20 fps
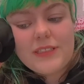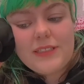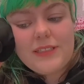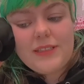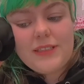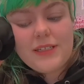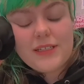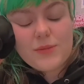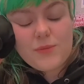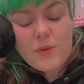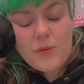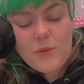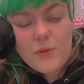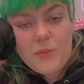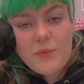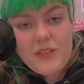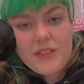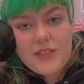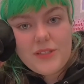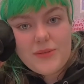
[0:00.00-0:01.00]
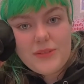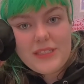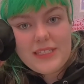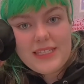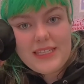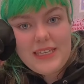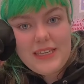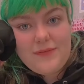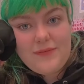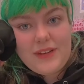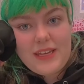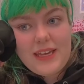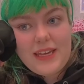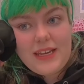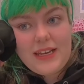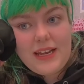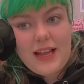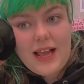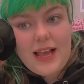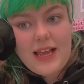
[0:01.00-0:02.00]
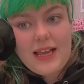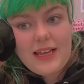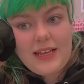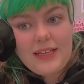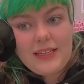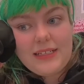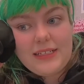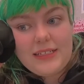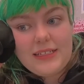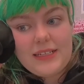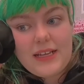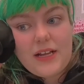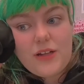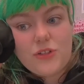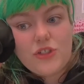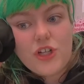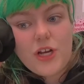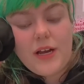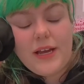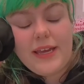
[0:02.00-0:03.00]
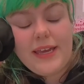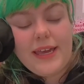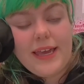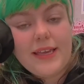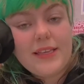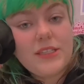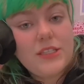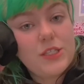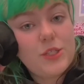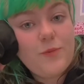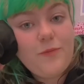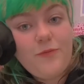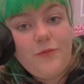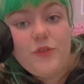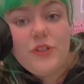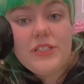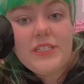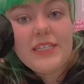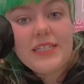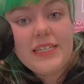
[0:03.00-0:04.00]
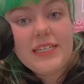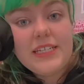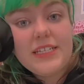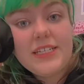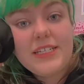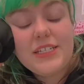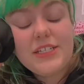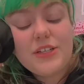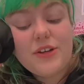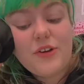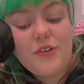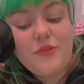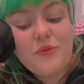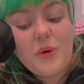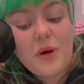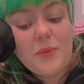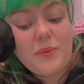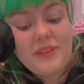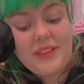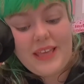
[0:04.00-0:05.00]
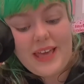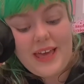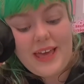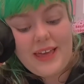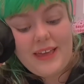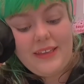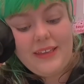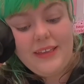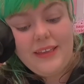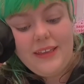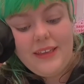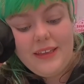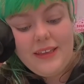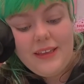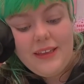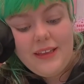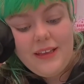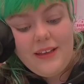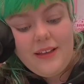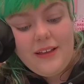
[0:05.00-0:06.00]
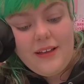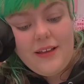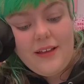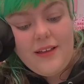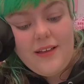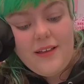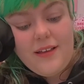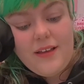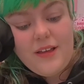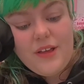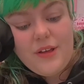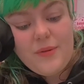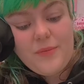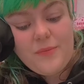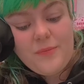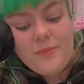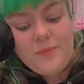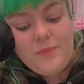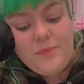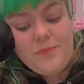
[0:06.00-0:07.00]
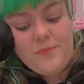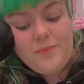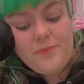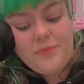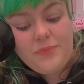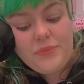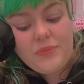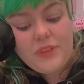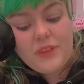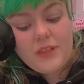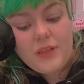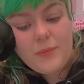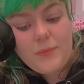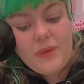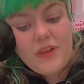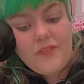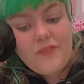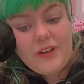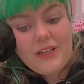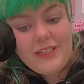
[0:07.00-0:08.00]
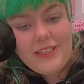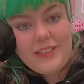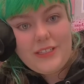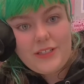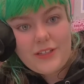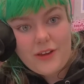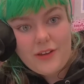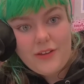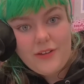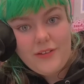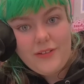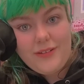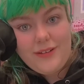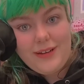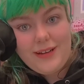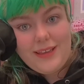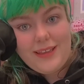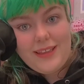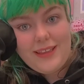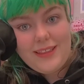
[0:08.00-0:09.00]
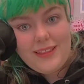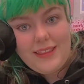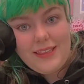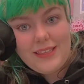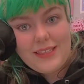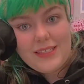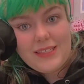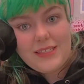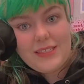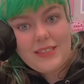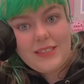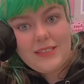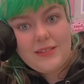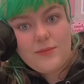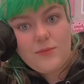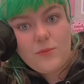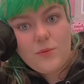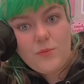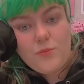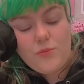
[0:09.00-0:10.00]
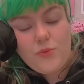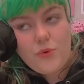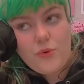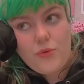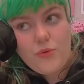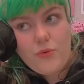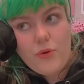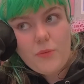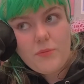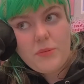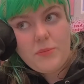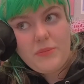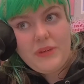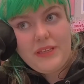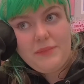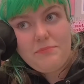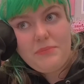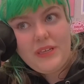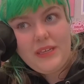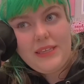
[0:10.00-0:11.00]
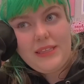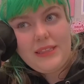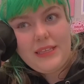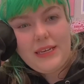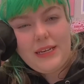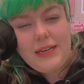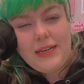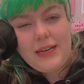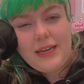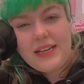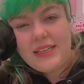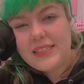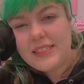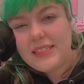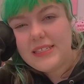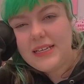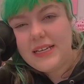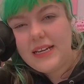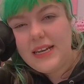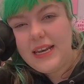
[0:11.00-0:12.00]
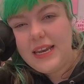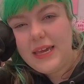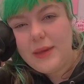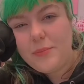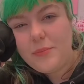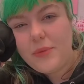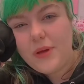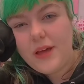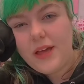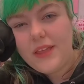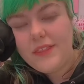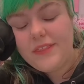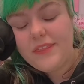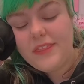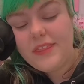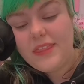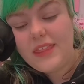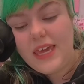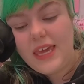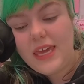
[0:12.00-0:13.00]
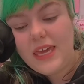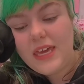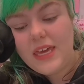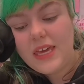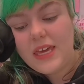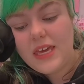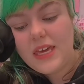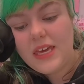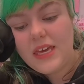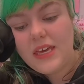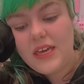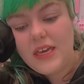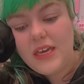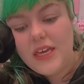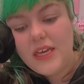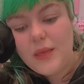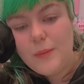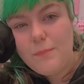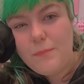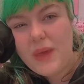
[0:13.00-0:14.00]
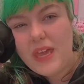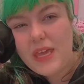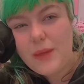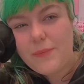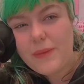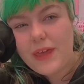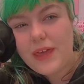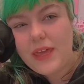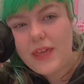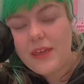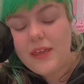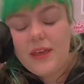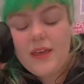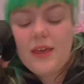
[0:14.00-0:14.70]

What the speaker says: that's what we'll be doing this evening, and I'll try and get some footage of while we're there. But if I don't, this will probably be the last clip, I think. Maybe.